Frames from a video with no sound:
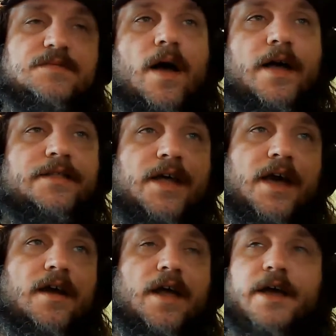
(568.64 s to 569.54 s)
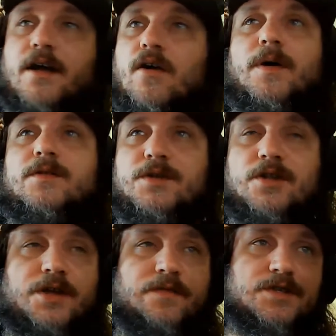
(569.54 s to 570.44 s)
And they are like, oh, but we
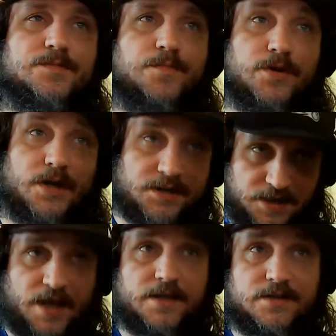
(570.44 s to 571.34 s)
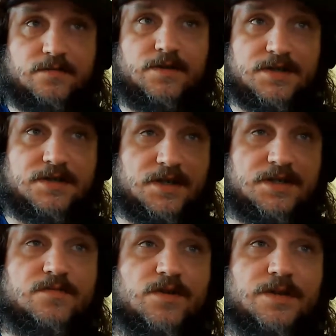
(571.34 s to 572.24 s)
don't have this product. Yeah, so
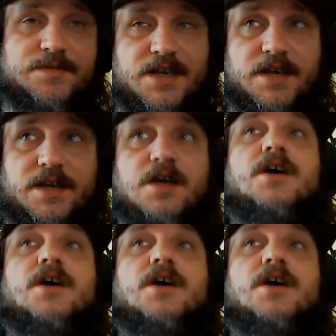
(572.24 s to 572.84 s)
this is what I'm saying.